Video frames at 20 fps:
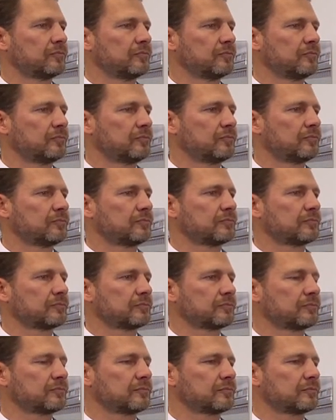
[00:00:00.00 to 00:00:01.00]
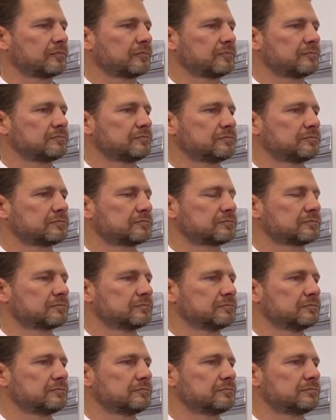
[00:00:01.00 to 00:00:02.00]

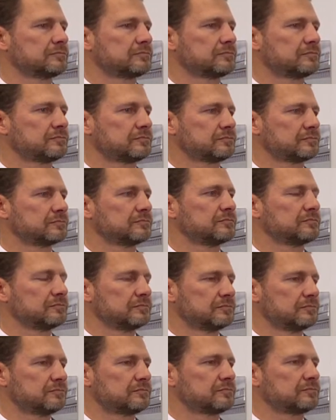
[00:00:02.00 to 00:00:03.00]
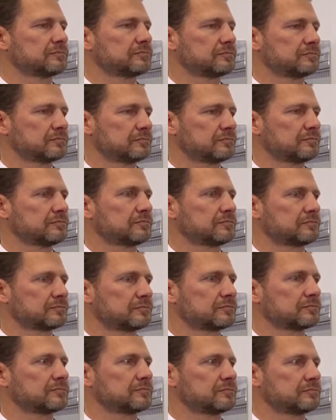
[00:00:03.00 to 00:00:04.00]

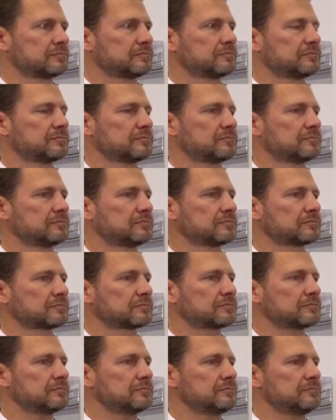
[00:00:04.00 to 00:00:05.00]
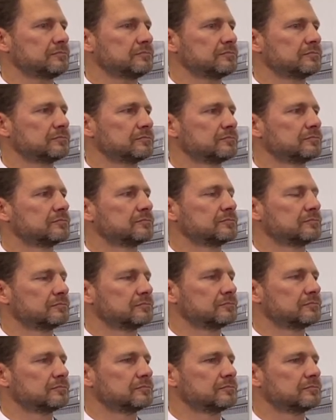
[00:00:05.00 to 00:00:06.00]

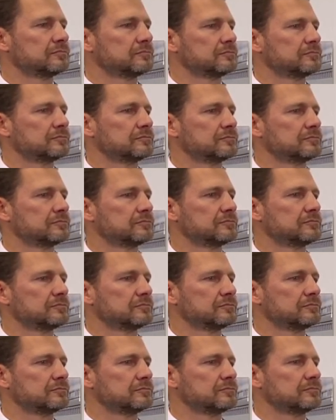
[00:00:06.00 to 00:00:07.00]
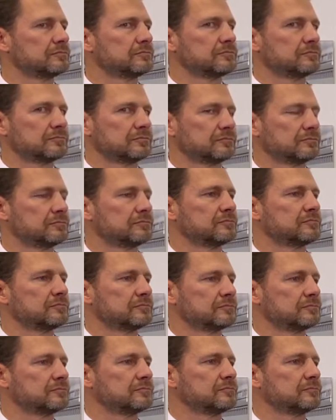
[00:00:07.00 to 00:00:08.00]
(not speaking)